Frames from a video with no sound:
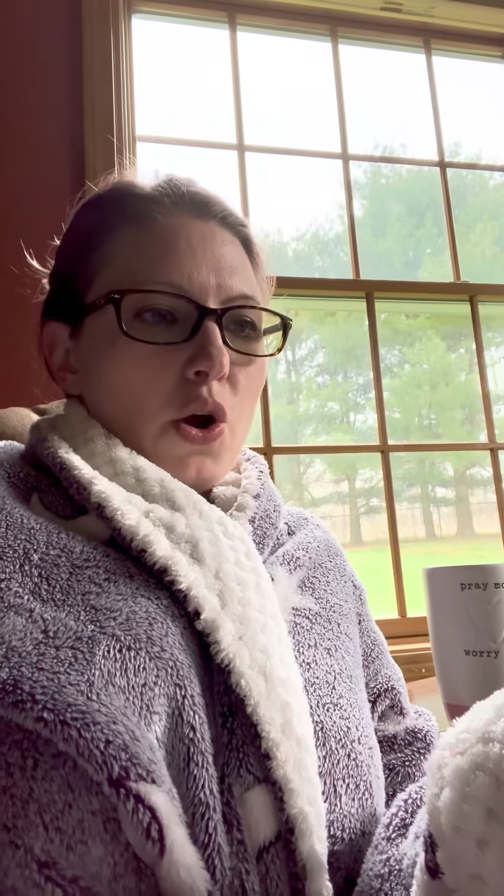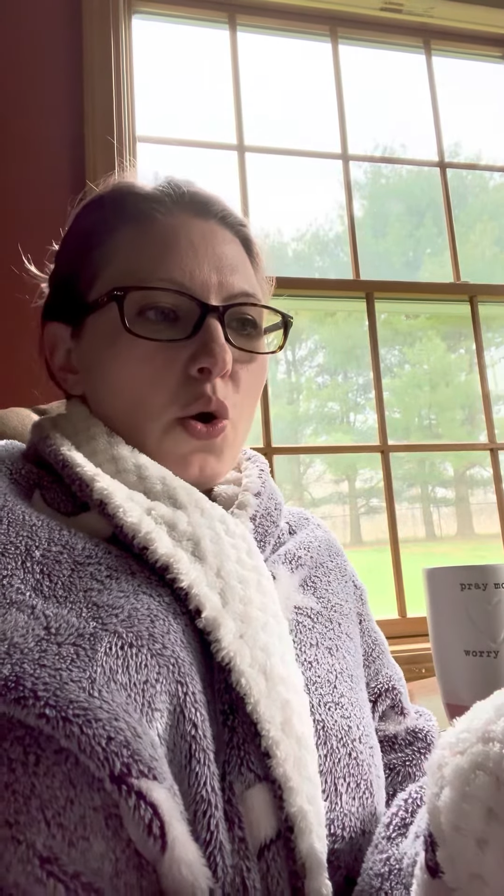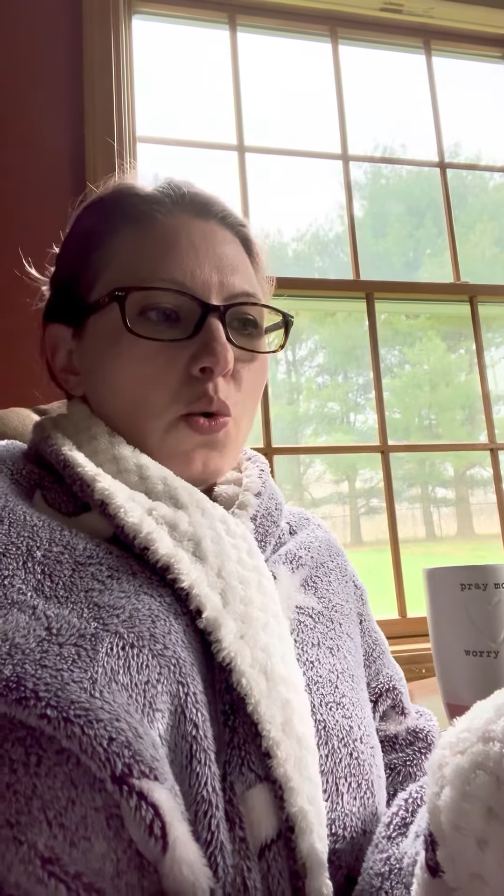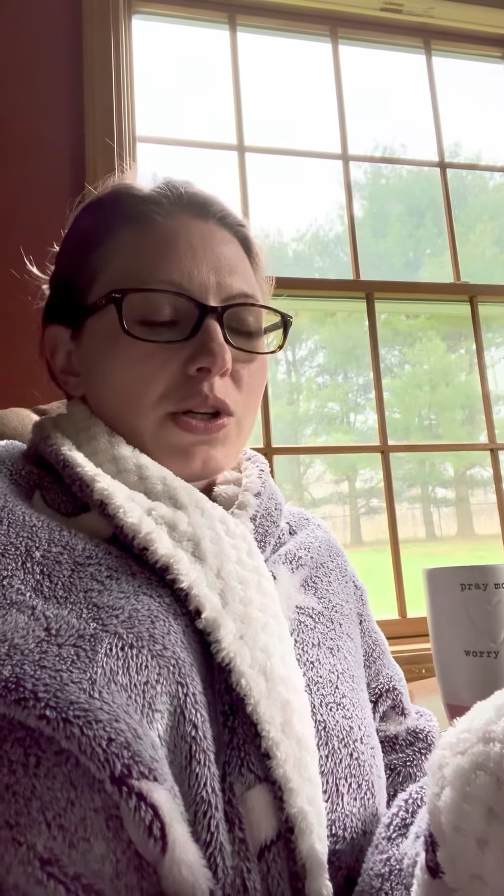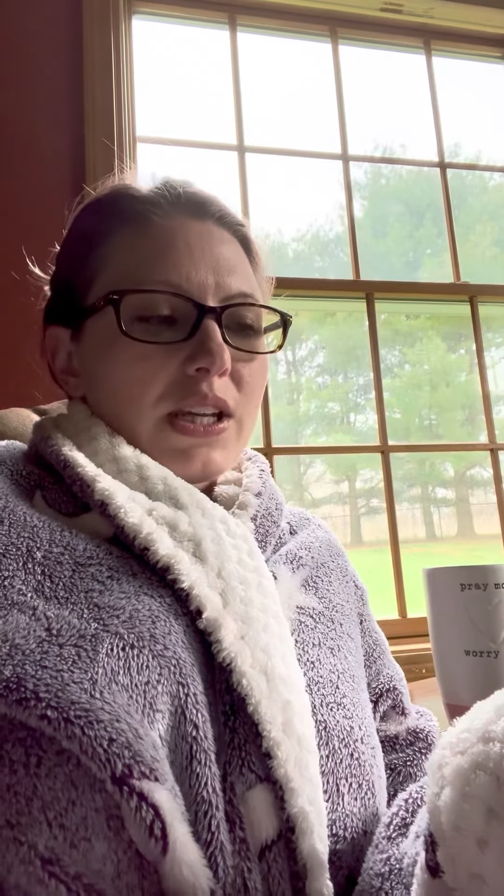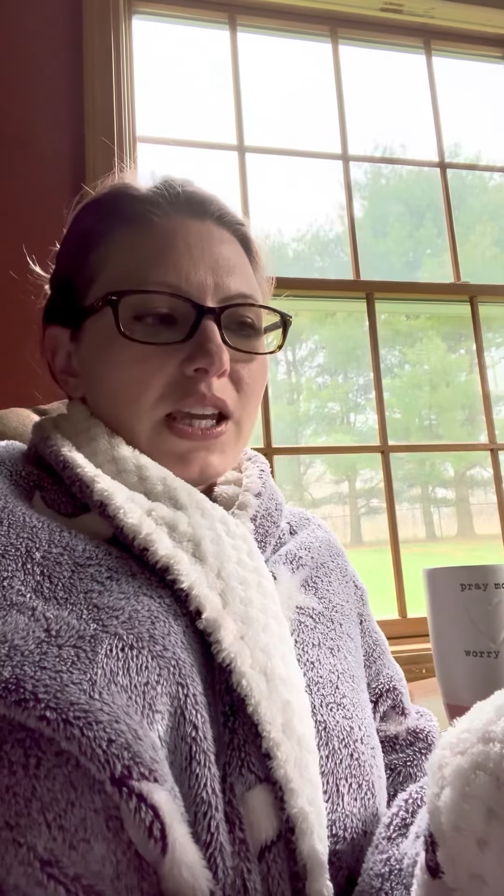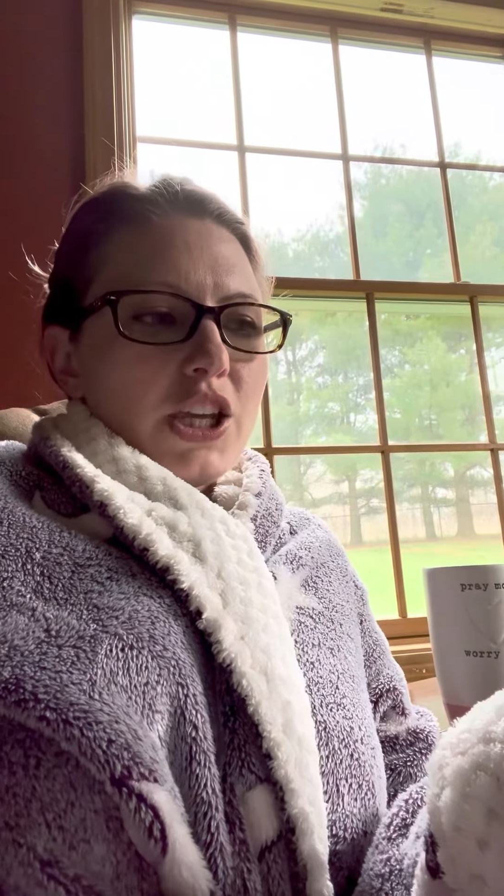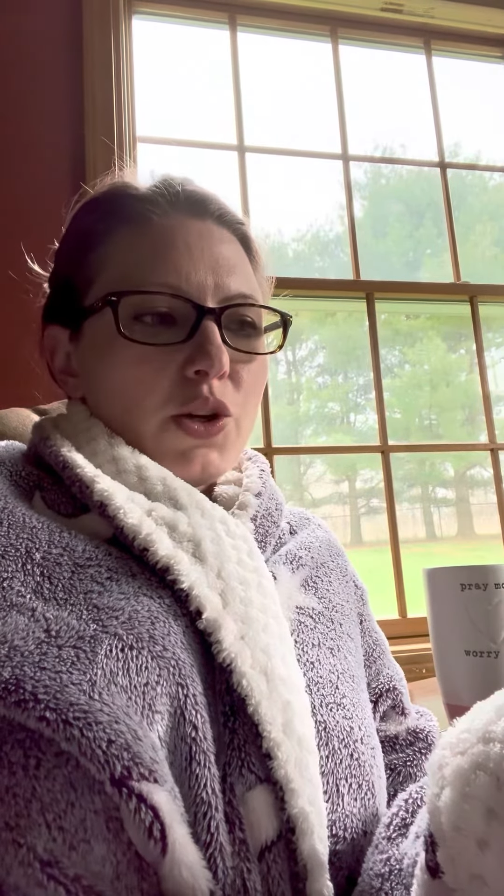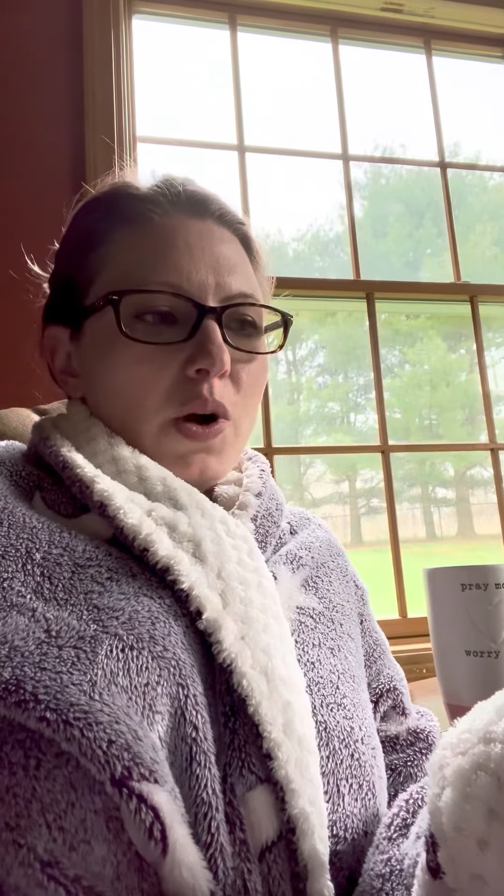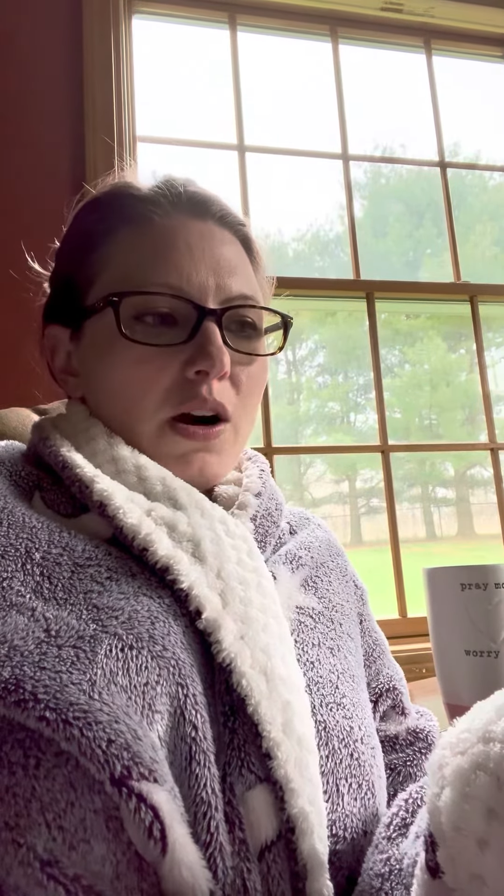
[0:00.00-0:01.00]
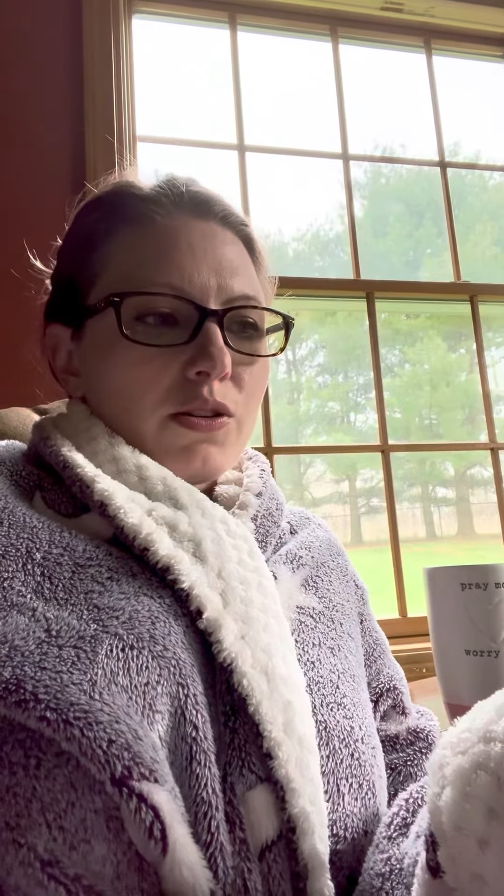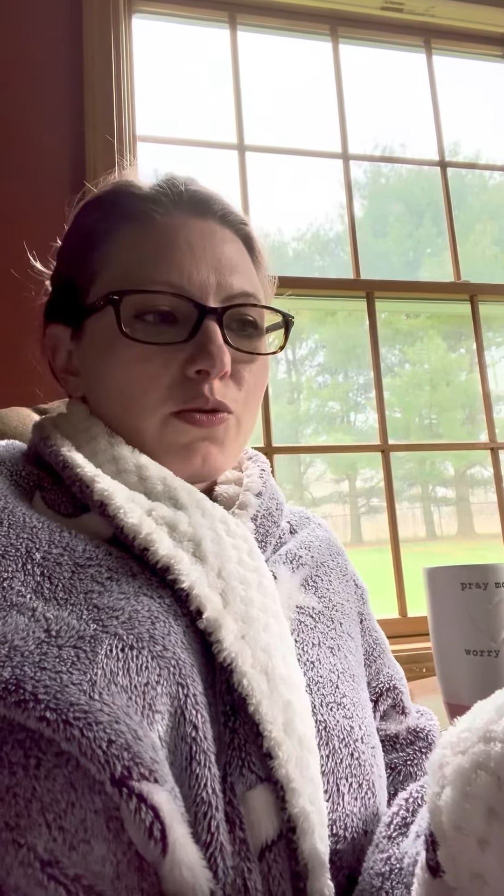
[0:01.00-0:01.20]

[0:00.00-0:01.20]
or to get you out of